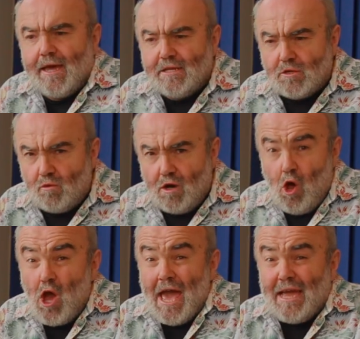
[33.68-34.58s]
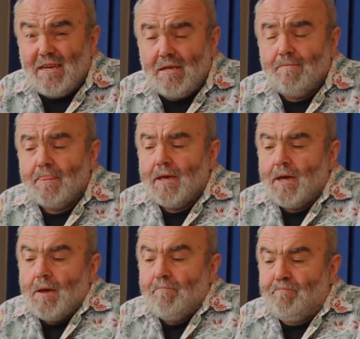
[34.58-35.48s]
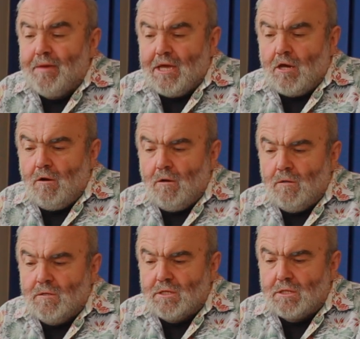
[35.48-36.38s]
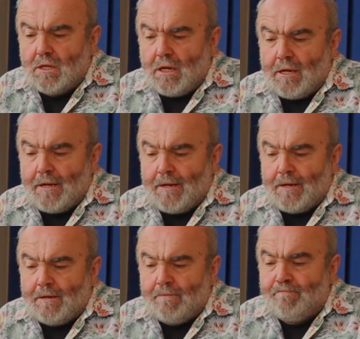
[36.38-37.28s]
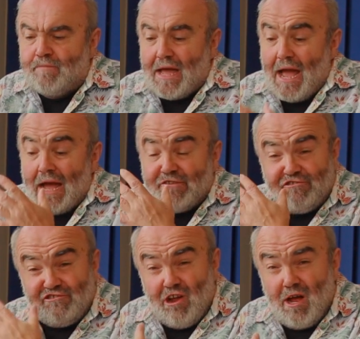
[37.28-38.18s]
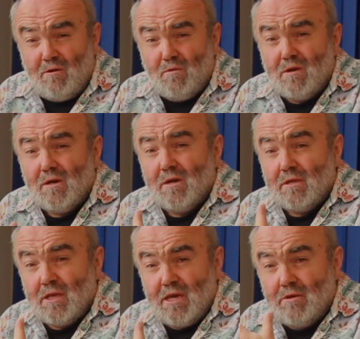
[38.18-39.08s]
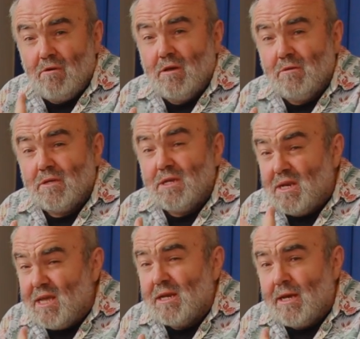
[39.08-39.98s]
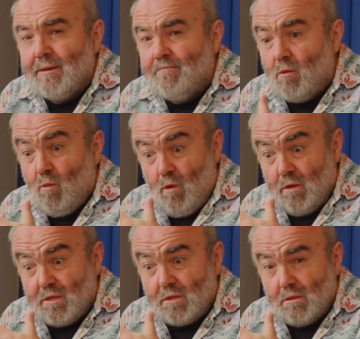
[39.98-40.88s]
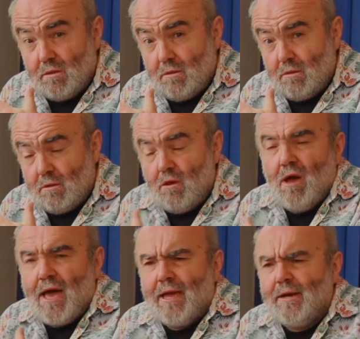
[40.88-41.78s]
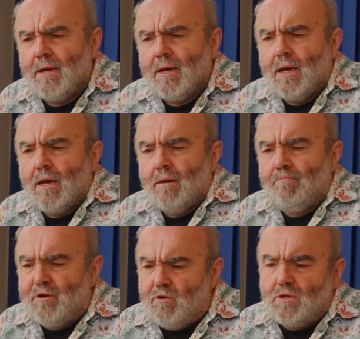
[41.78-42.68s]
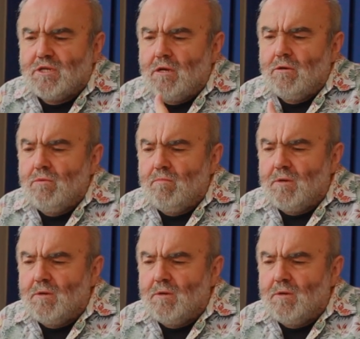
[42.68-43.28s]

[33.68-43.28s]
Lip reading: It's called Longhand because as a child, the hero's nickname was Longhand, but also